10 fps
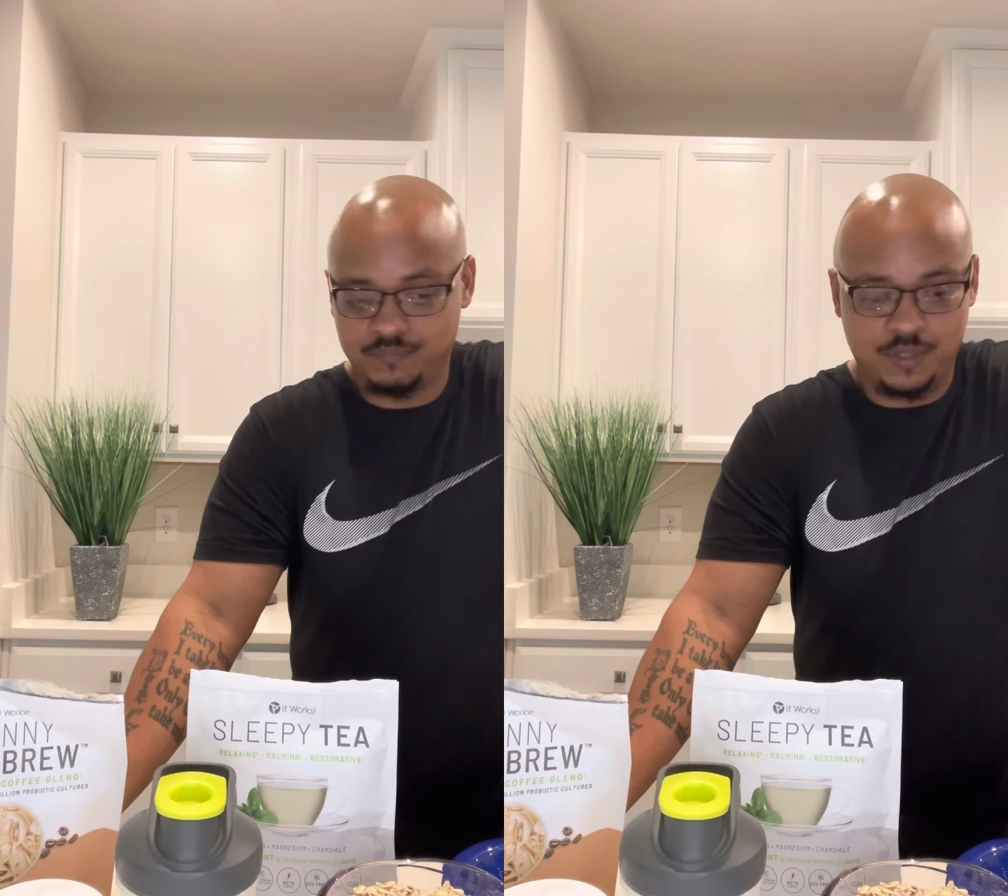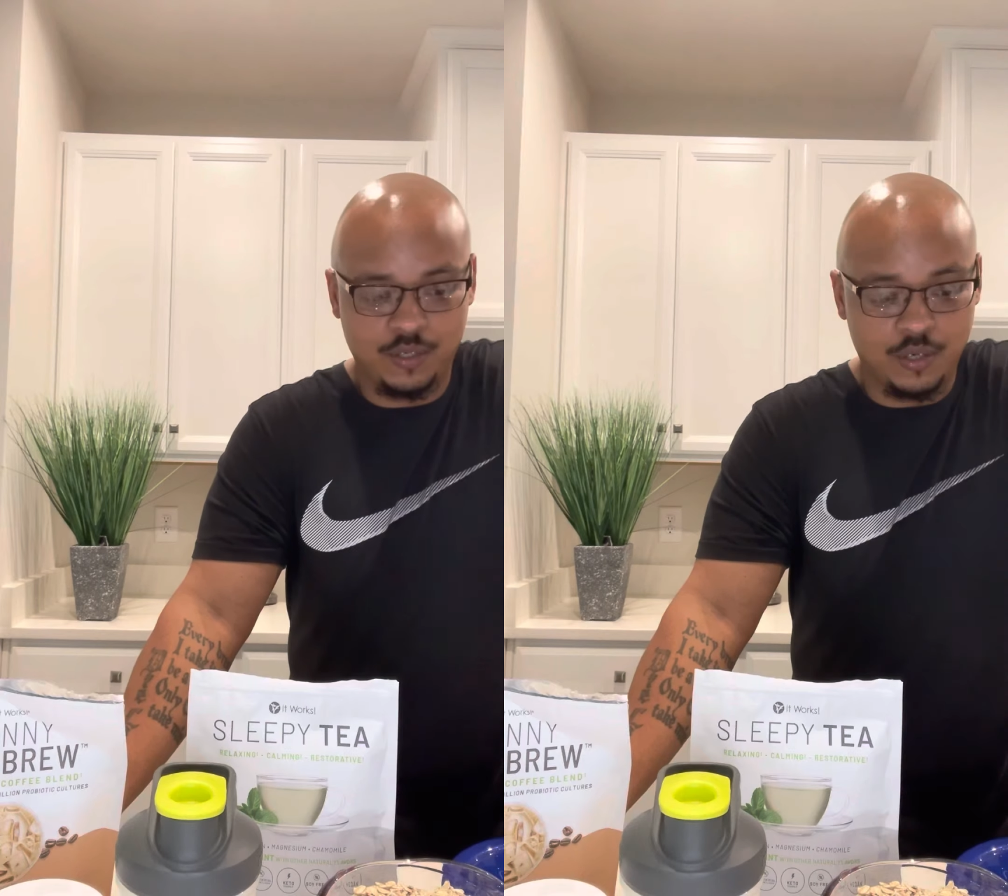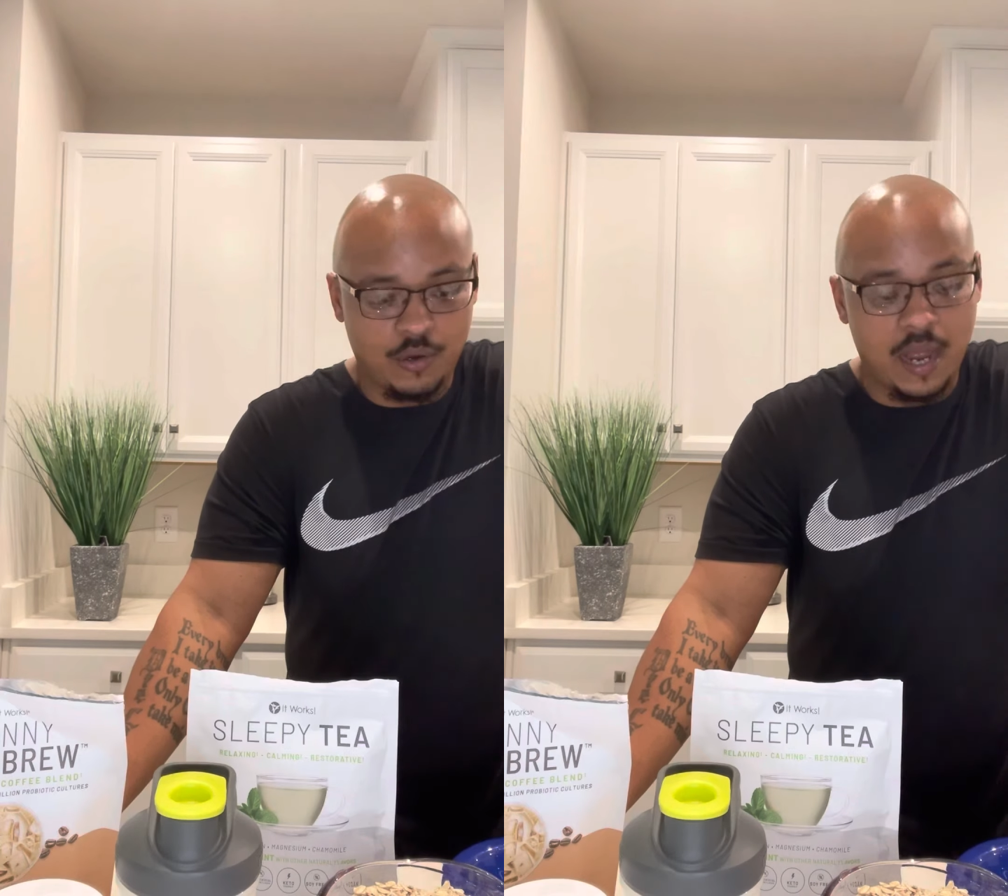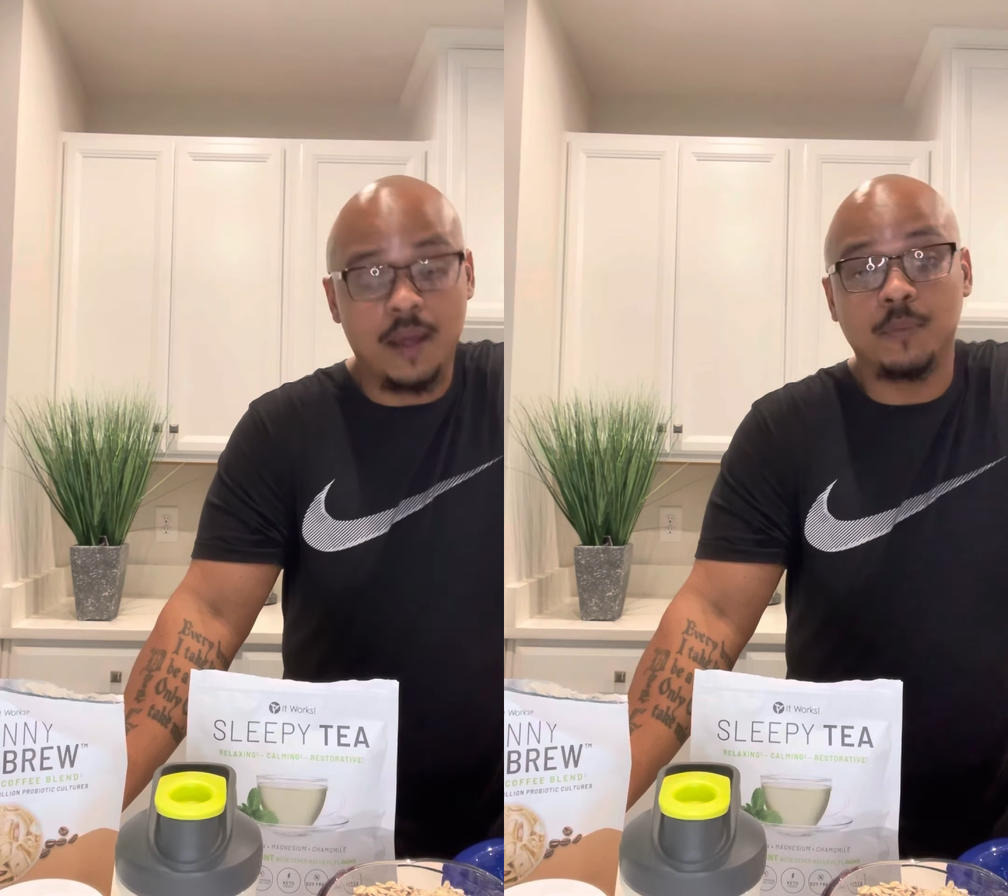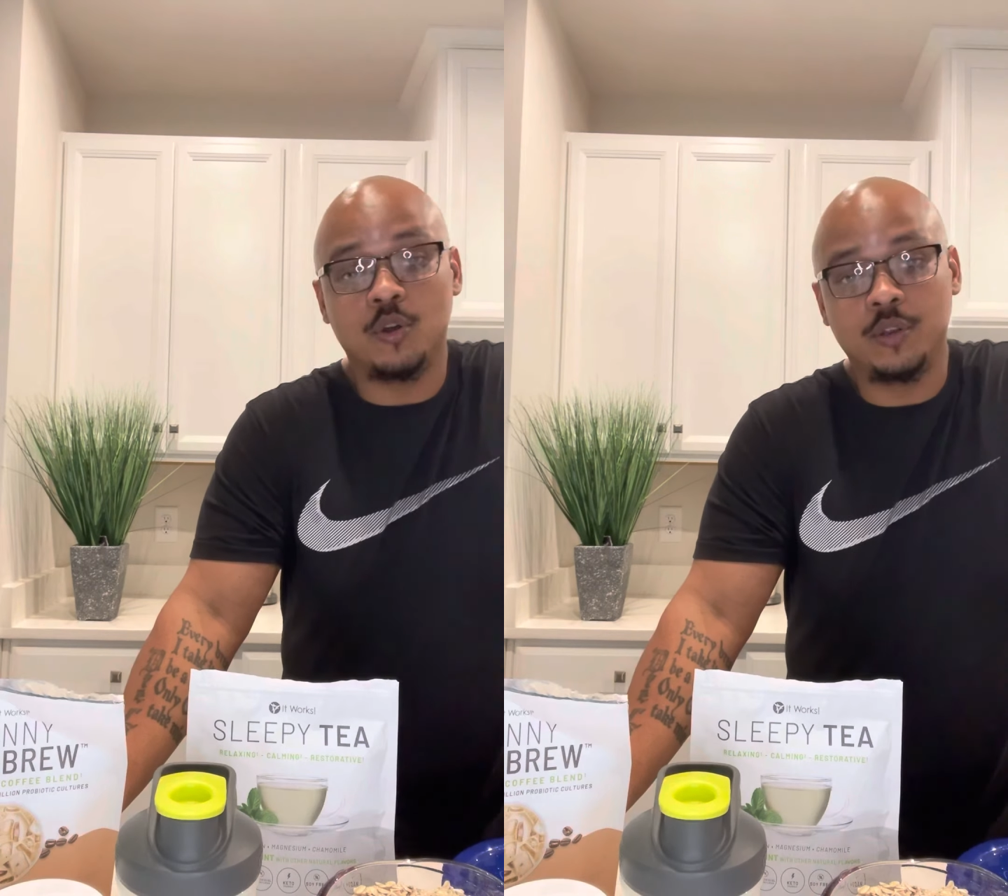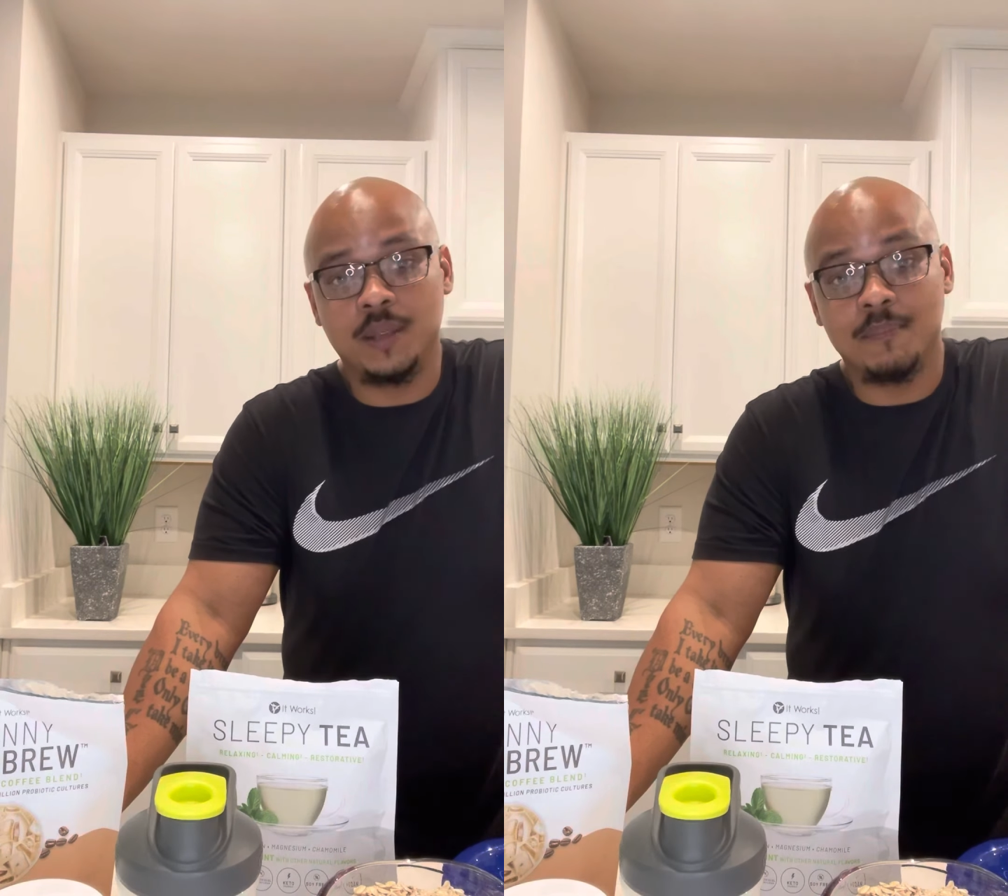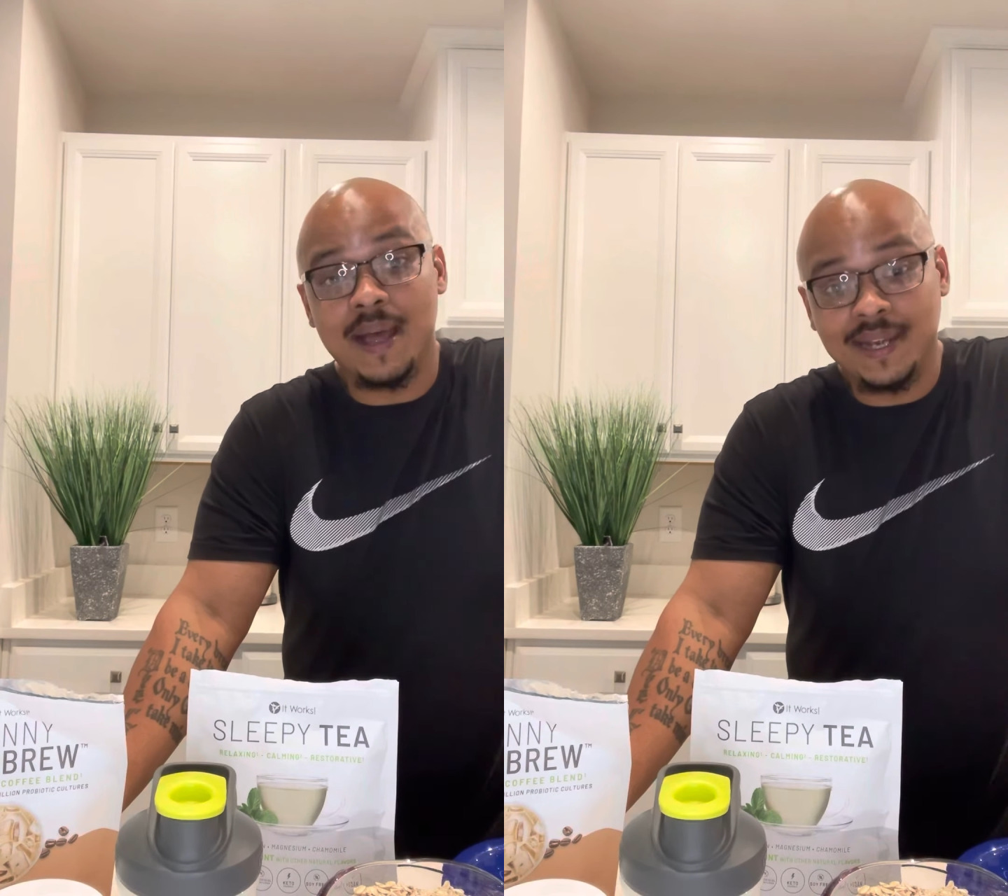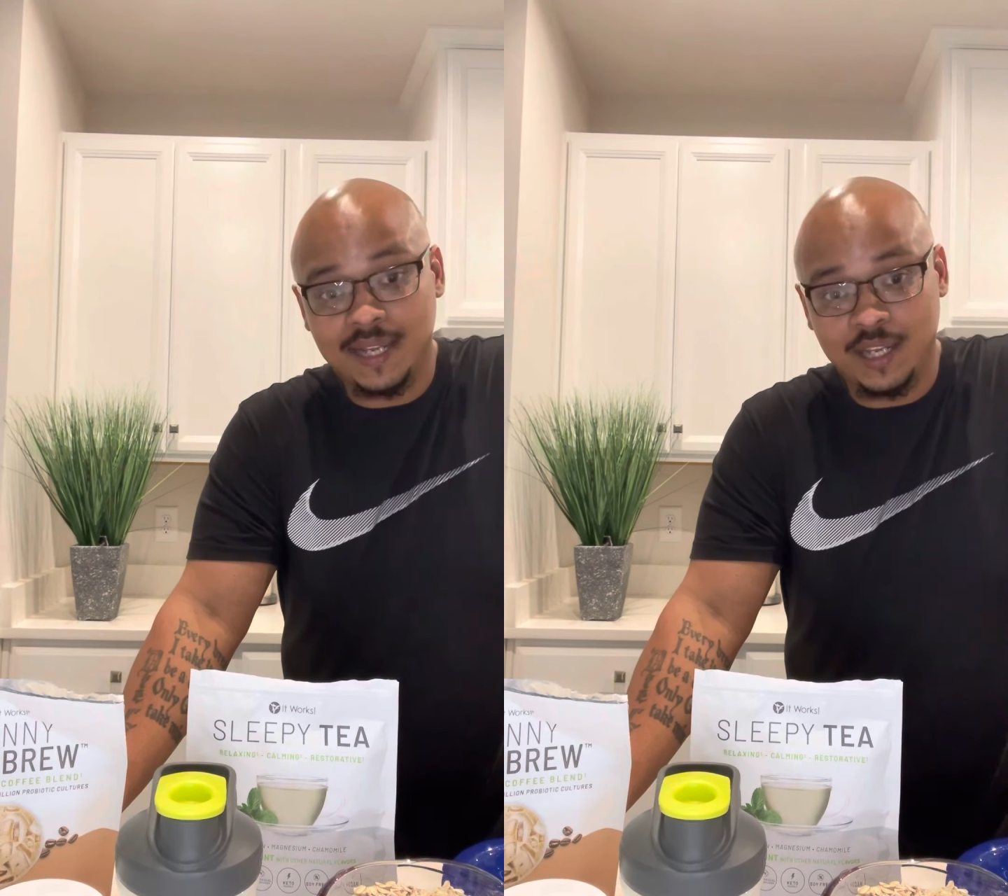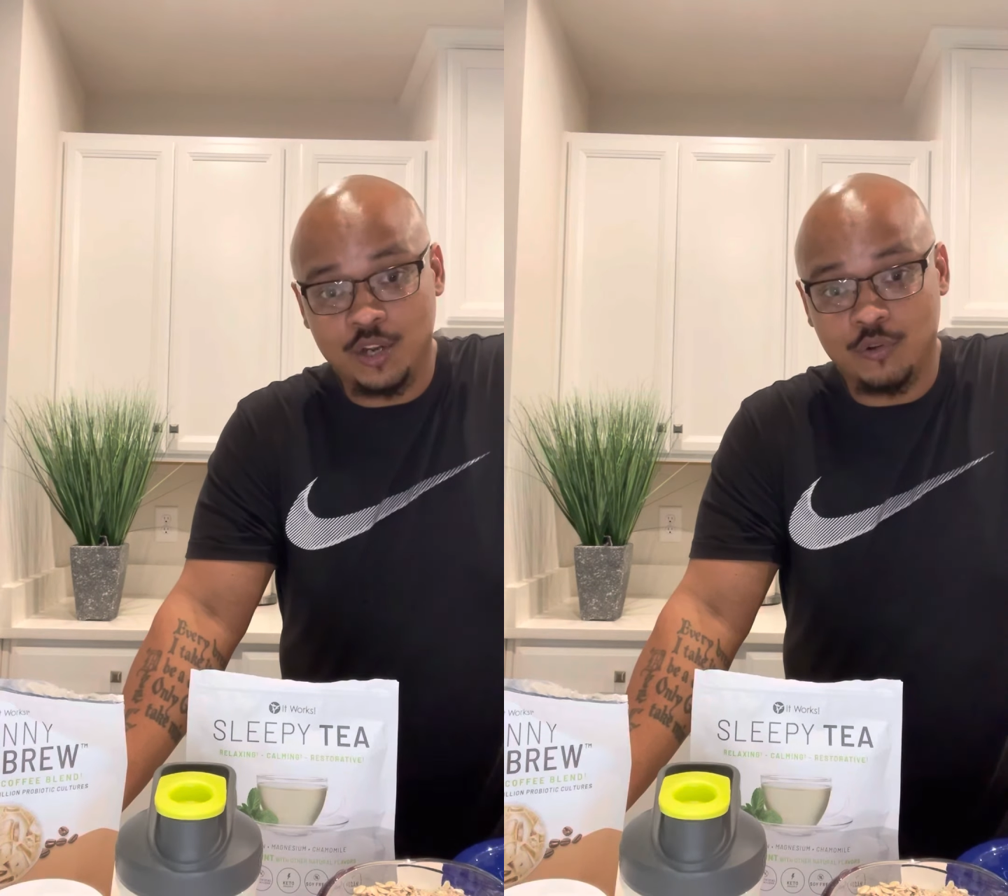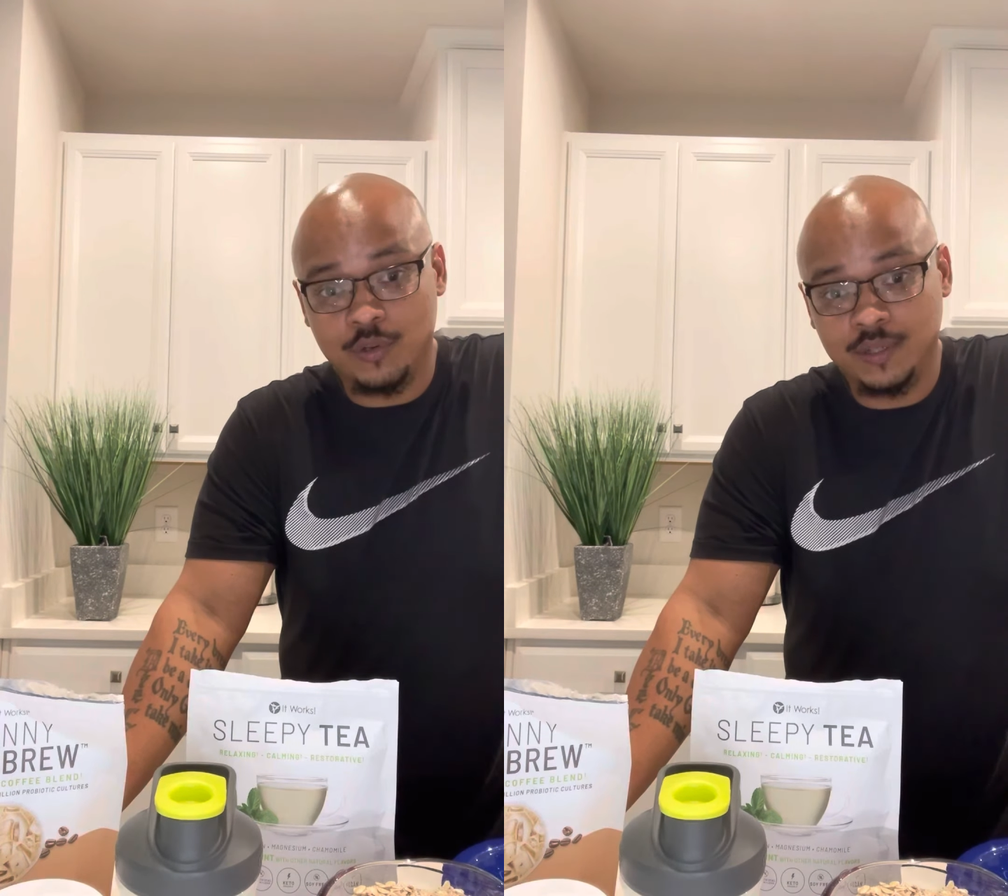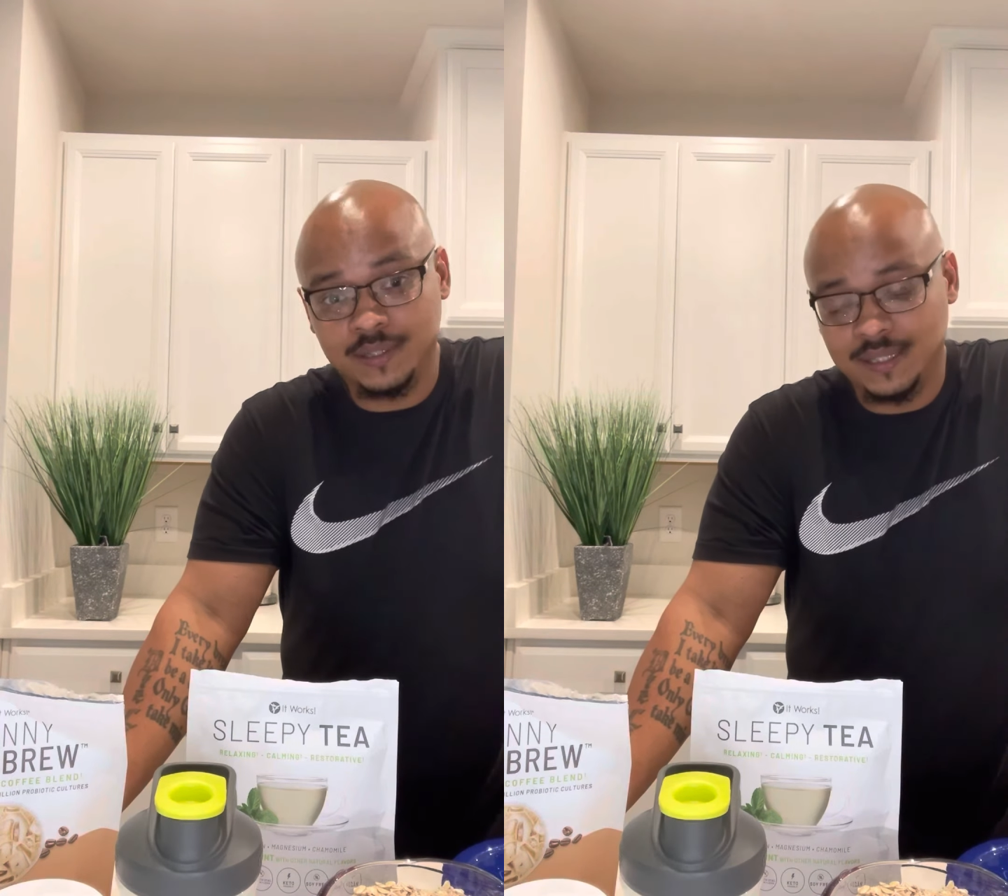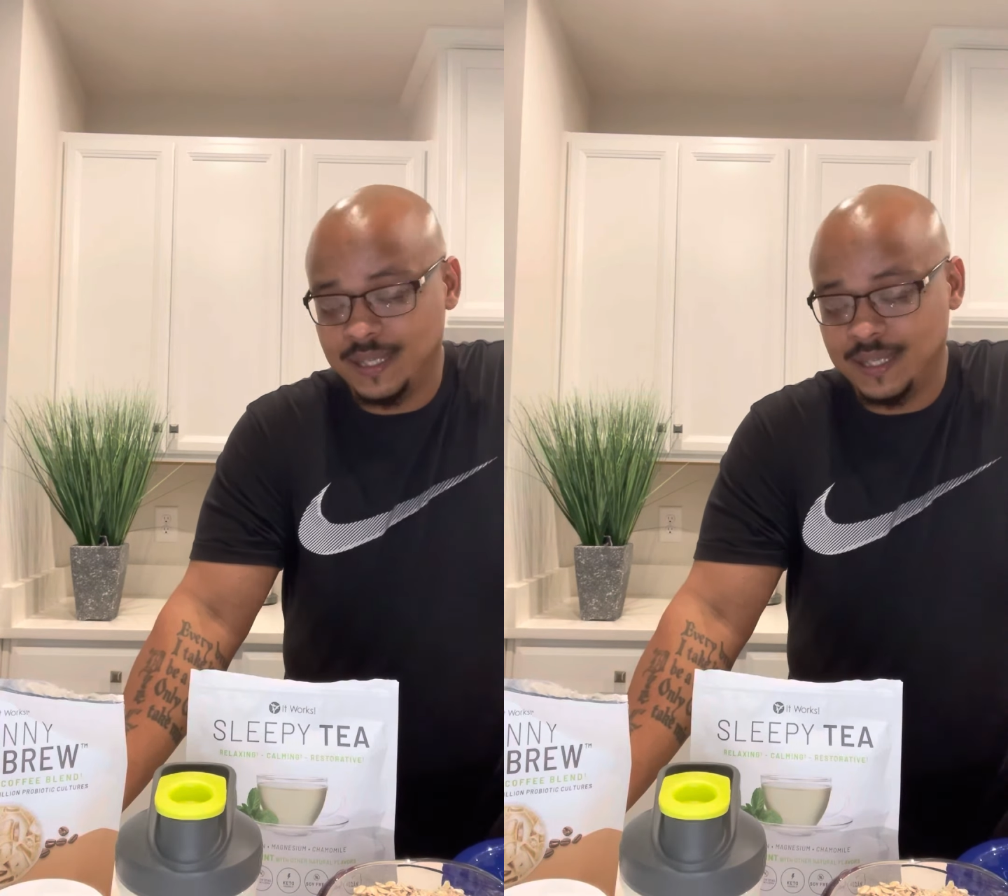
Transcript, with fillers: You know, how I'm gonna get my day going